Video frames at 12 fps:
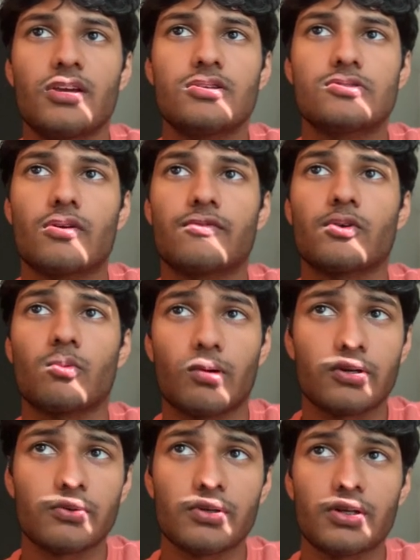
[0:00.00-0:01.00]
So if you're
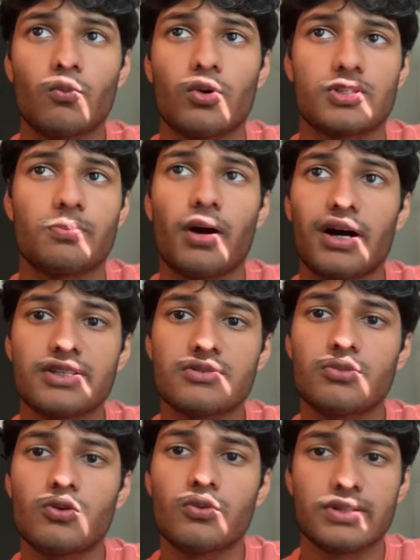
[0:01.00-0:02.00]
wondering what's
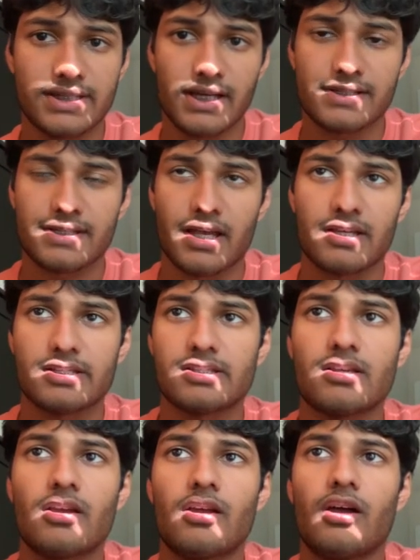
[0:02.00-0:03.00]
possible with CSS,
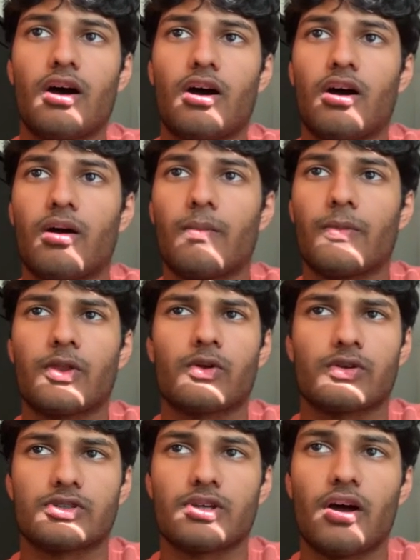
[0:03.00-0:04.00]
there
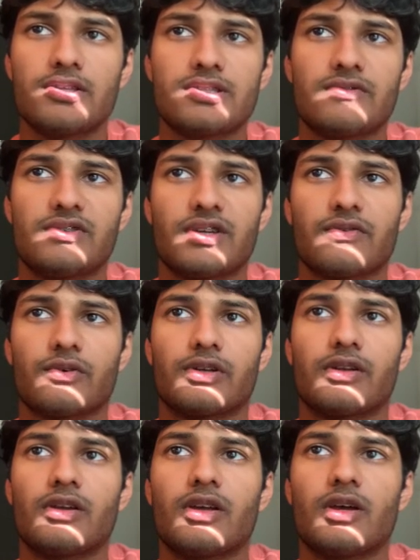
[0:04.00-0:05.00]
are tons of
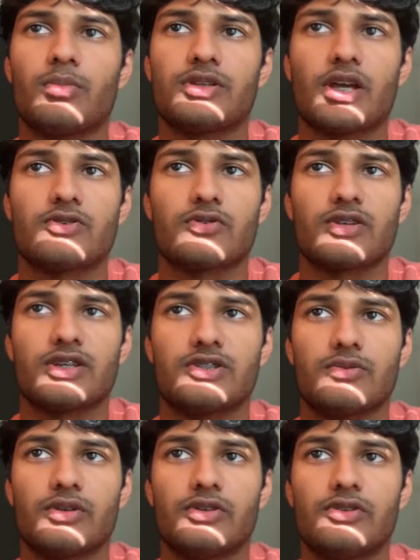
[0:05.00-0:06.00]
different potential things you
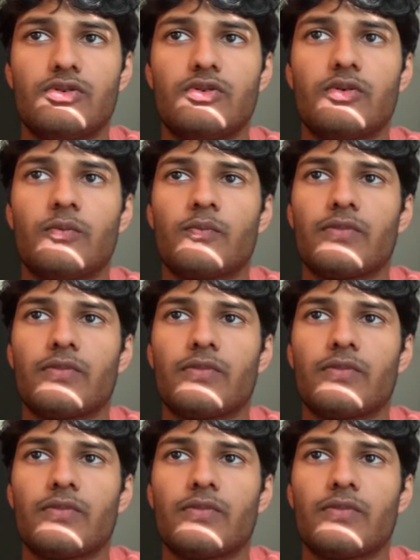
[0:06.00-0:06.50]
could do.